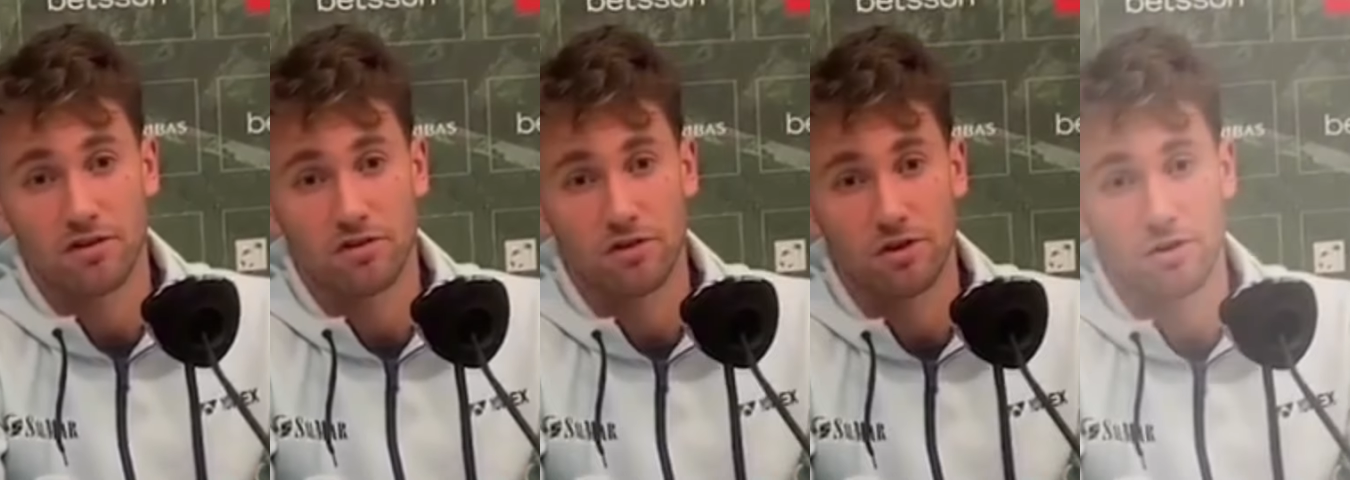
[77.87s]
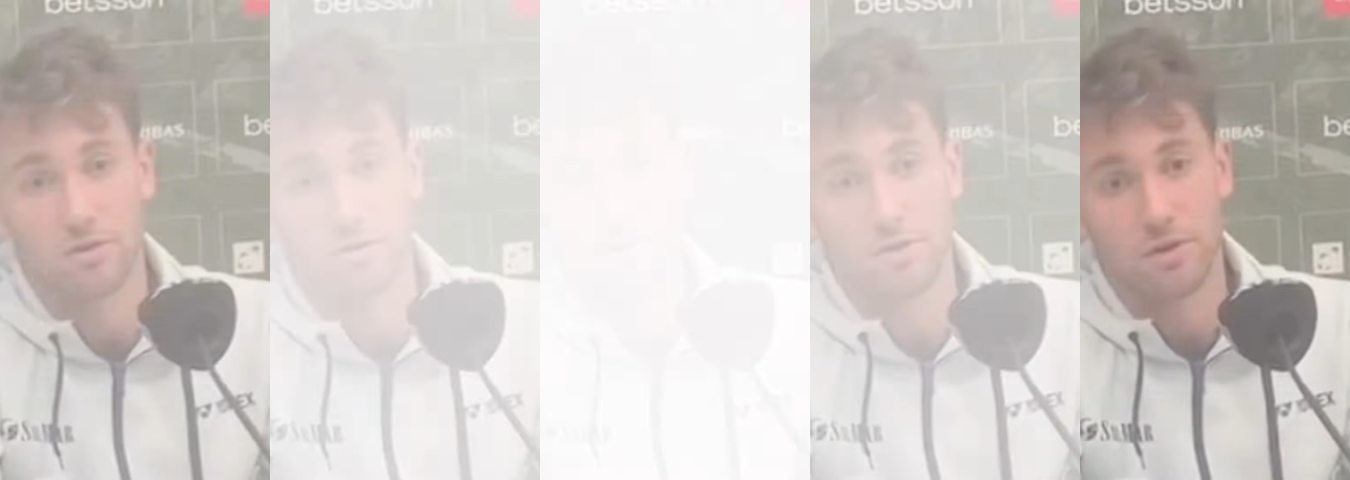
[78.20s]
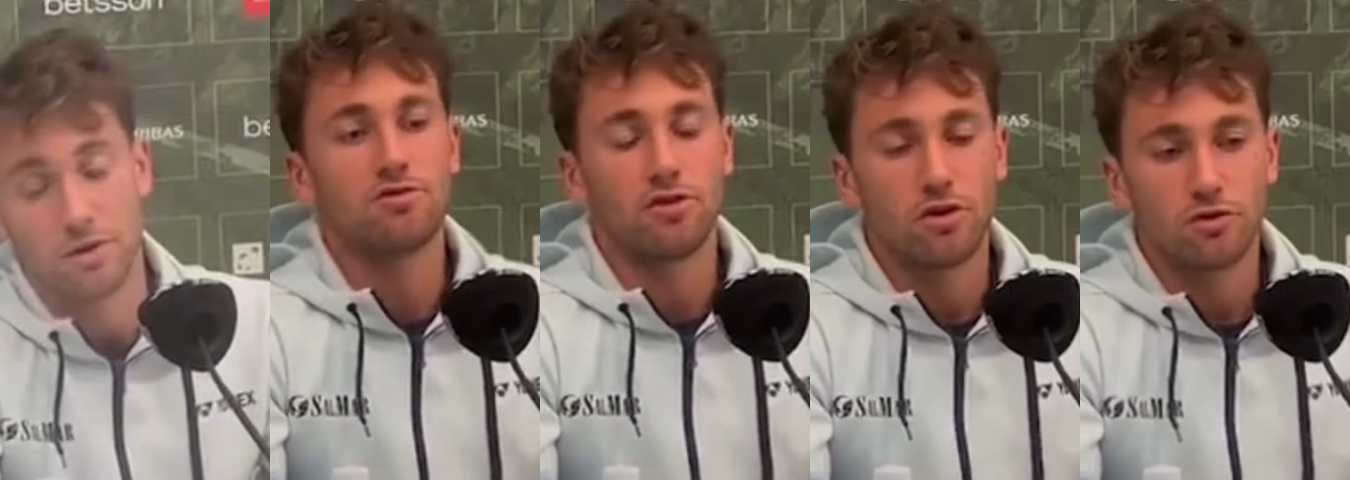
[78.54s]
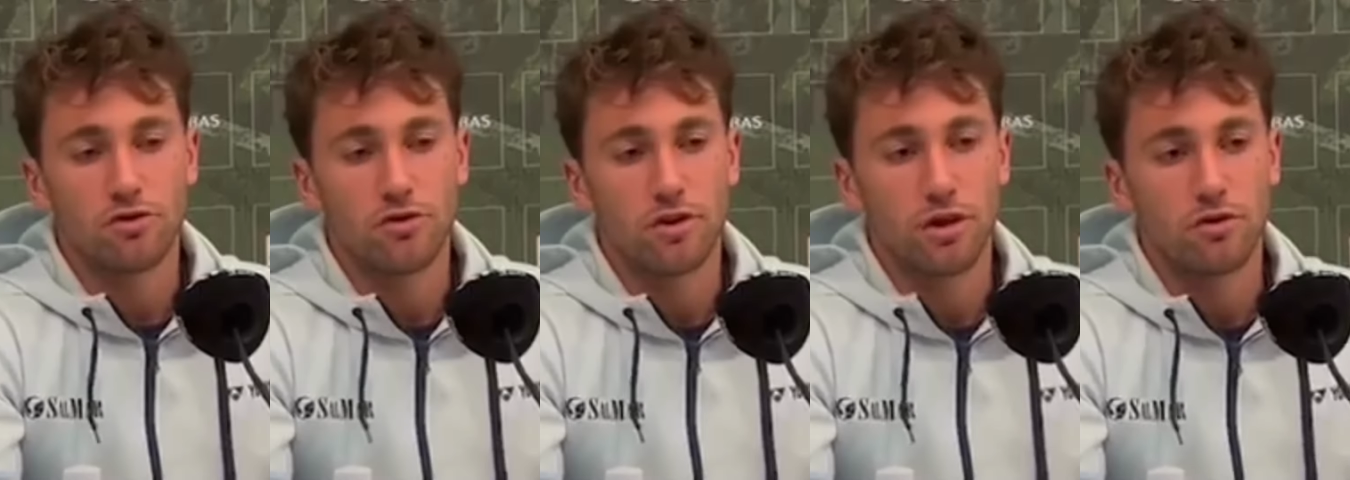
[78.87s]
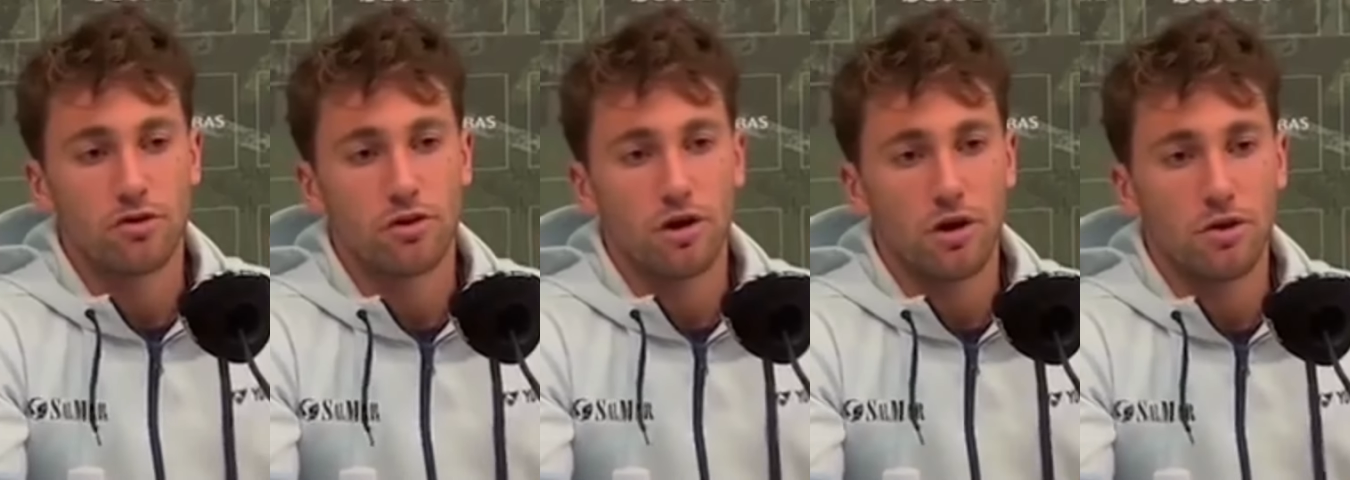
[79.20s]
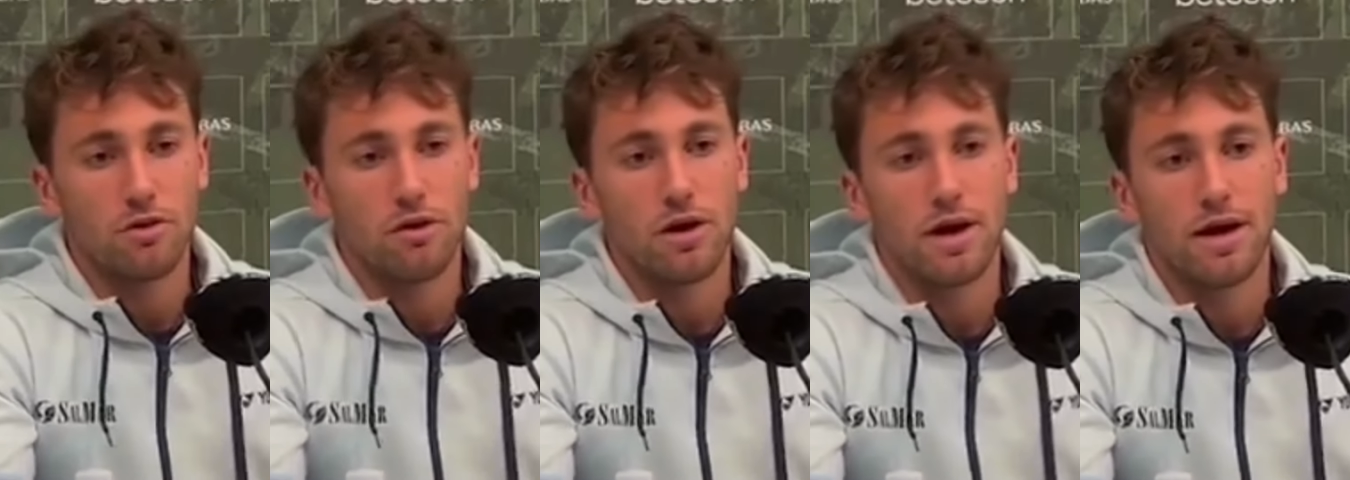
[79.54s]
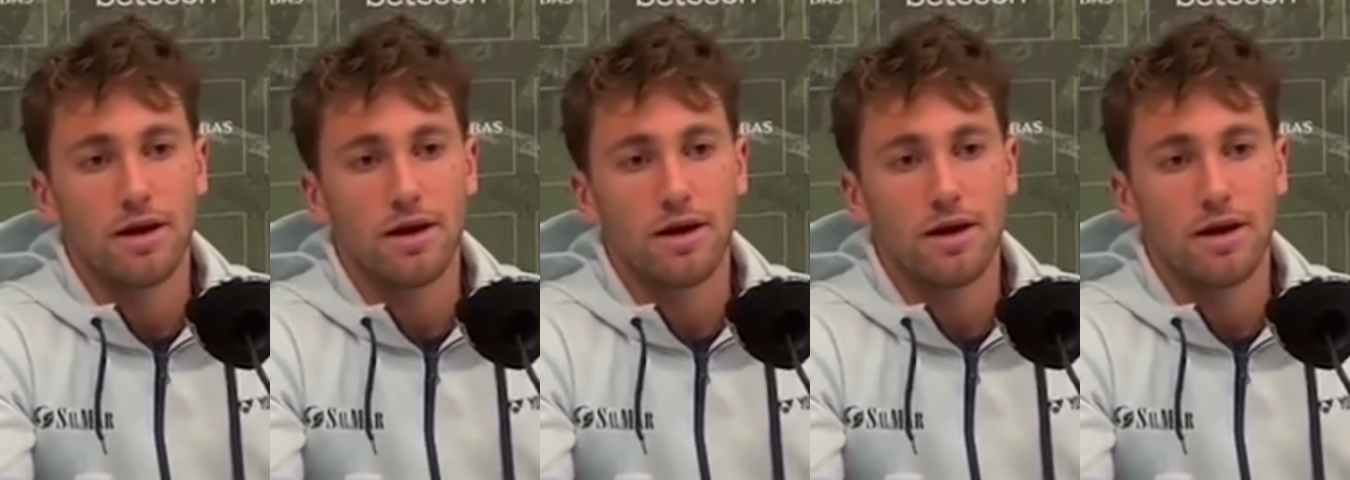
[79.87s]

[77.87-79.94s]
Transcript: So I've chosen not to go